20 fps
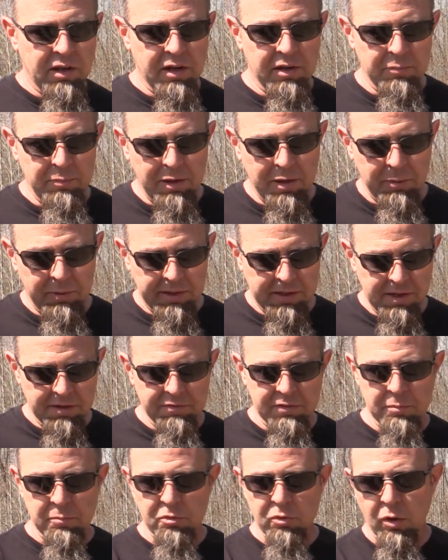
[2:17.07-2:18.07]
and be able to
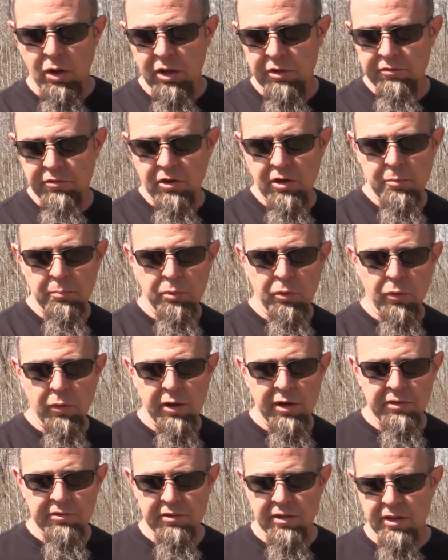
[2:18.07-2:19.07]
give them to all of our
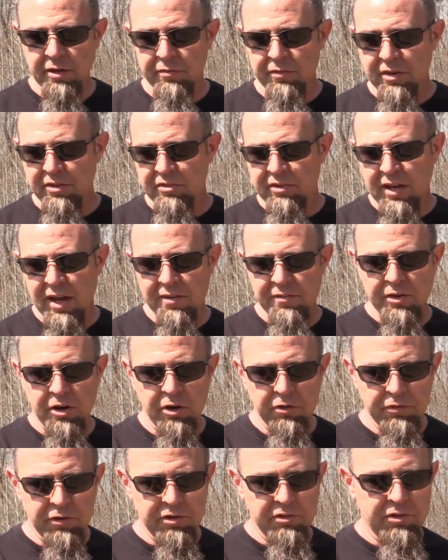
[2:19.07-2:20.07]
employees and then eventually have an
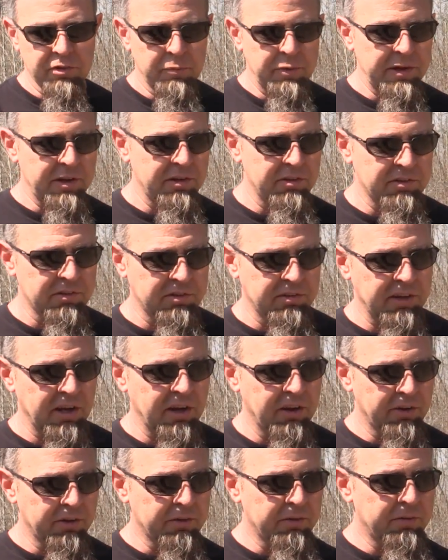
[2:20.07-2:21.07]
overage that we can just
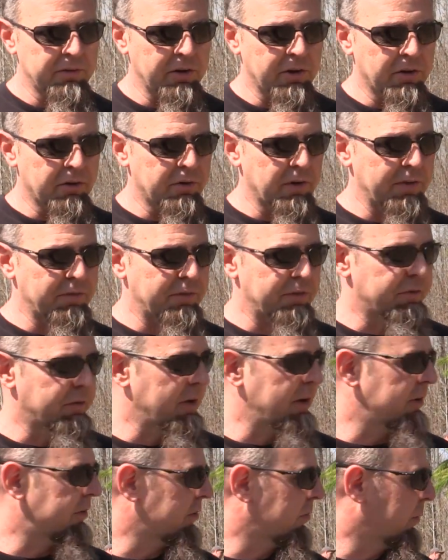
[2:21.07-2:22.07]
sell or, you know, give to
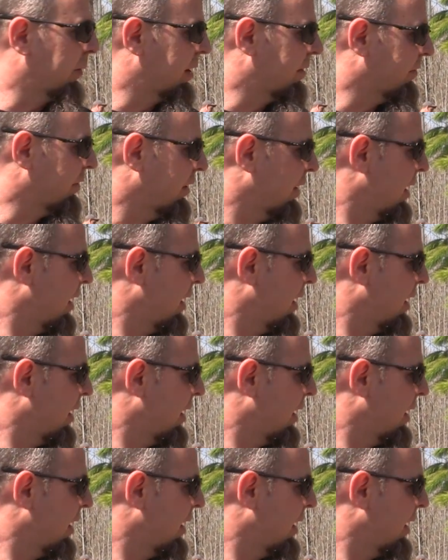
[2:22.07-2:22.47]
friends or whatever.